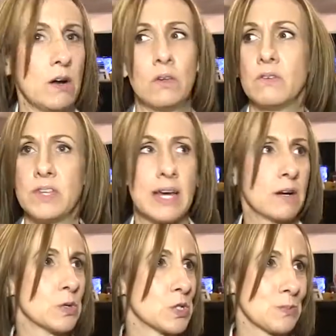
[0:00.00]
all of the
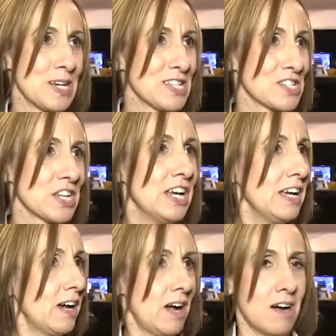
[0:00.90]
aerospace
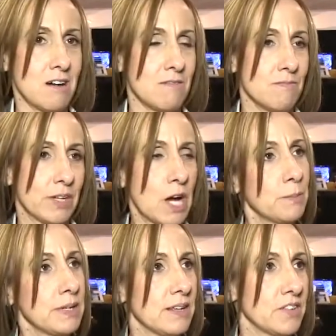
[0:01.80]
um,
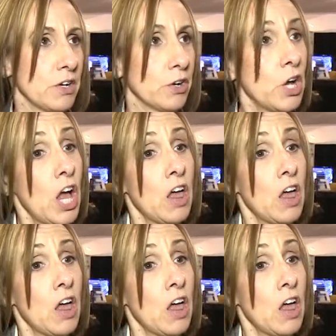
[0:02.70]
companies here,